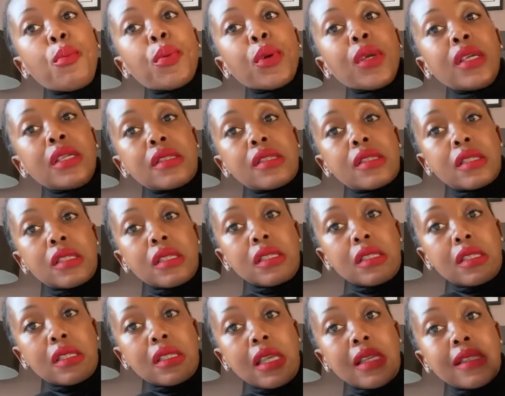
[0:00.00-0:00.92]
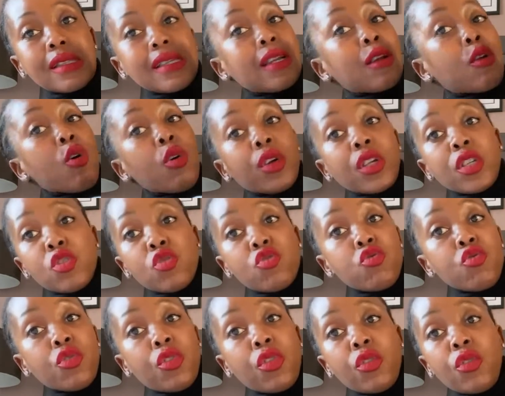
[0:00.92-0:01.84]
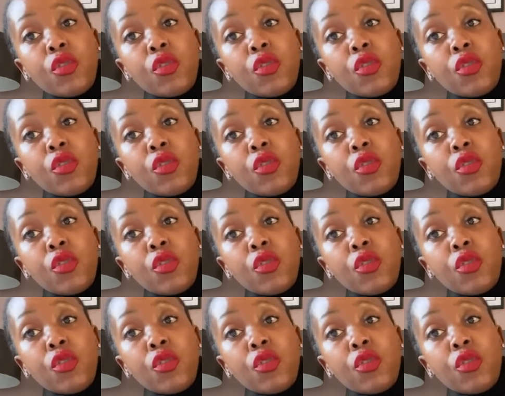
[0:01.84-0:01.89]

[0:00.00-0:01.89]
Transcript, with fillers: It's it's it's an honest truth.